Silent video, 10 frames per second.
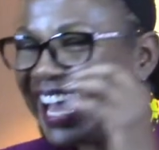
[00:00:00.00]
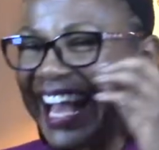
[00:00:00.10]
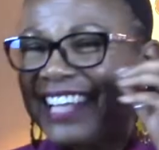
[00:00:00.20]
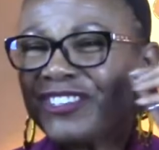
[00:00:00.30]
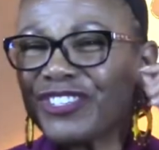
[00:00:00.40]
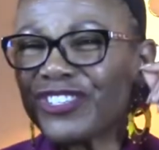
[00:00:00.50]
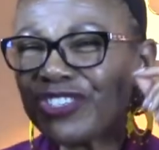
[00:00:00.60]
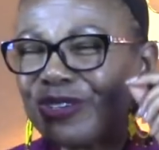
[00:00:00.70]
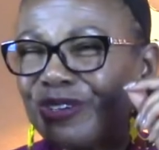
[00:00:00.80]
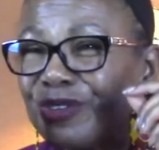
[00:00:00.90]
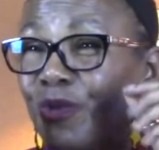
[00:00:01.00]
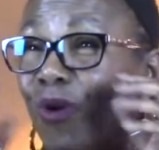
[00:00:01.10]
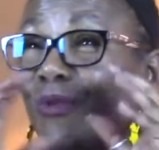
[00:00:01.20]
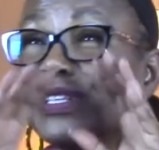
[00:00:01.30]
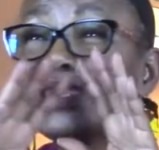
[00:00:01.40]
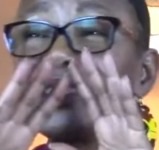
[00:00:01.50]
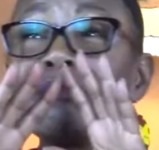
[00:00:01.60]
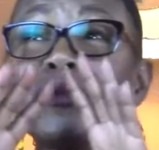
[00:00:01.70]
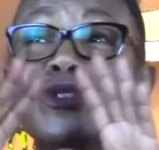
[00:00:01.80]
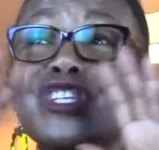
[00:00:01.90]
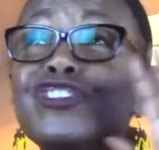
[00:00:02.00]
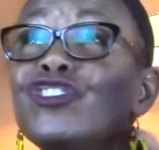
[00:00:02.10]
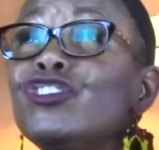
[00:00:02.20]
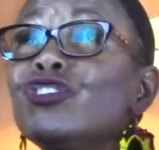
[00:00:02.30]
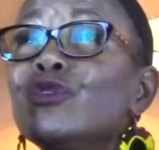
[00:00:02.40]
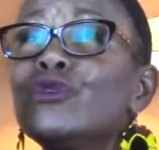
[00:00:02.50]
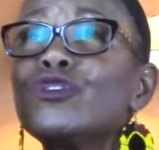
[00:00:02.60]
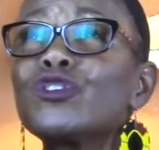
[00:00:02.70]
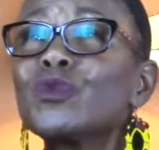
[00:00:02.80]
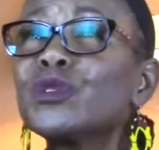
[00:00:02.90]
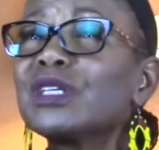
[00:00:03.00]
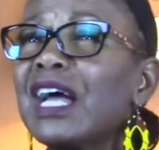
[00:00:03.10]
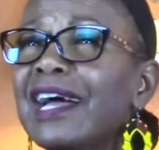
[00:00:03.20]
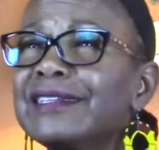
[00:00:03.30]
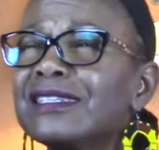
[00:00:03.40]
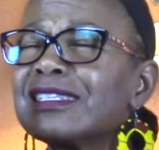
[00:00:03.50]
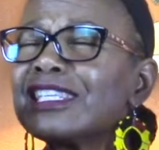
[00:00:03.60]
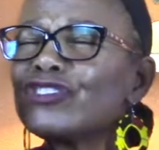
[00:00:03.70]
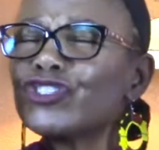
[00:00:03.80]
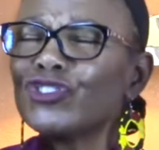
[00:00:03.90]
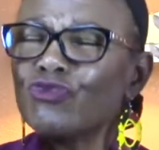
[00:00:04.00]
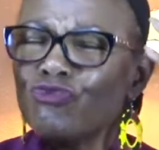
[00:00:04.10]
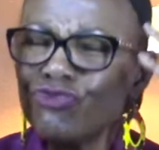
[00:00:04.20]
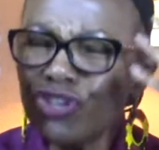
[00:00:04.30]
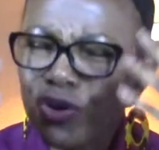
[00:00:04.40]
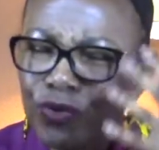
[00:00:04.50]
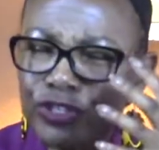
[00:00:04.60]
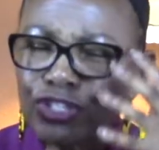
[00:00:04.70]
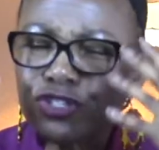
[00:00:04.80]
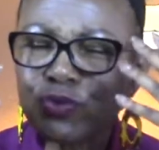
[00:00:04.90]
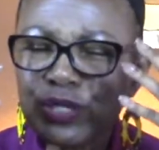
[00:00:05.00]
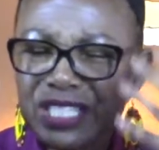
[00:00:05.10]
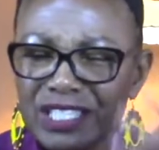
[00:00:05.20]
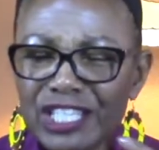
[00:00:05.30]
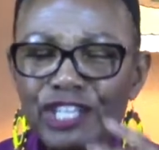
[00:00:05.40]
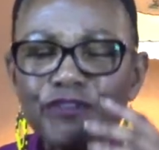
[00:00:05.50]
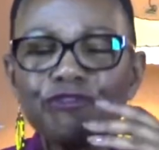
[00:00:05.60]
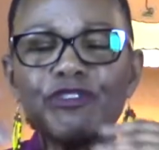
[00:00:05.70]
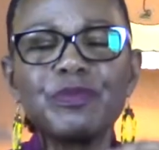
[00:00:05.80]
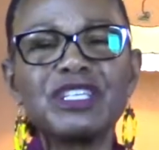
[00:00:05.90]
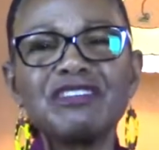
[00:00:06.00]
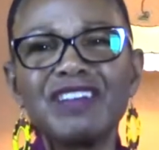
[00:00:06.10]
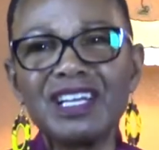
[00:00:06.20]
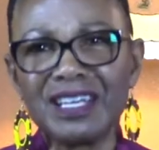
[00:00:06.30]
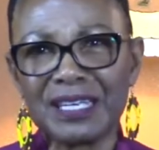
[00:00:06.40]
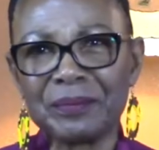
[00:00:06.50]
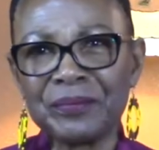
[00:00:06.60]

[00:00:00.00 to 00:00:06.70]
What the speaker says: and discern what was the most unusual guidance that you received from the divine.